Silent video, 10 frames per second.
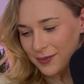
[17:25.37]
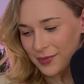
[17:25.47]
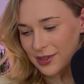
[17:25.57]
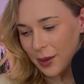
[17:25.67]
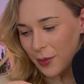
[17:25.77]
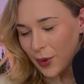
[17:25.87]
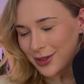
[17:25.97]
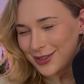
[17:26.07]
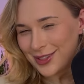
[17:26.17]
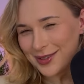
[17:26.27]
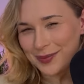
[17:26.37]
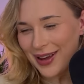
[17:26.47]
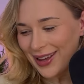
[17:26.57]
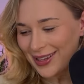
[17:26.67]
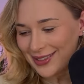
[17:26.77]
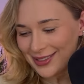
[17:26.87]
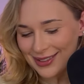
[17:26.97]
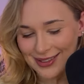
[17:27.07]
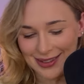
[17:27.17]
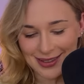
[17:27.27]
Subconscious mind.
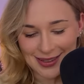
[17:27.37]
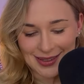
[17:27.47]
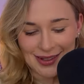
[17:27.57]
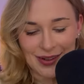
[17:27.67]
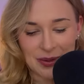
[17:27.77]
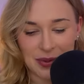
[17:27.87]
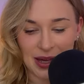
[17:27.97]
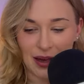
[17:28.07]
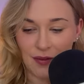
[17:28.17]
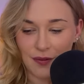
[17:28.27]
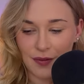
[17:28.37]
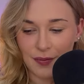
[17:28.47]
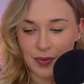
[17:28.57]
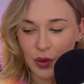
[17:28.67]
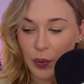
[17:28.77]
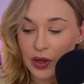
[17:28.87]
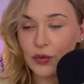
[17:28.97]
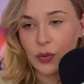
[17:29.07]
All right, we have the Queen of